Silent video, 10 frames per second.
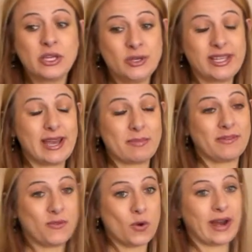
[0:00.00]
Using it
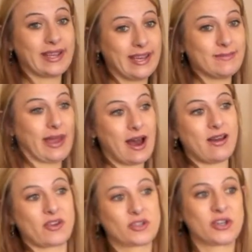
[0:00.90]
before I get my
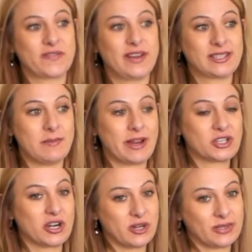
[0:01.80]
color service, I
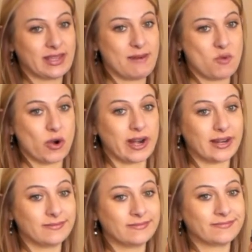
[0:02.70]
make sure I use it that
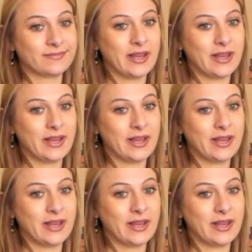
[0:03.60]
morning.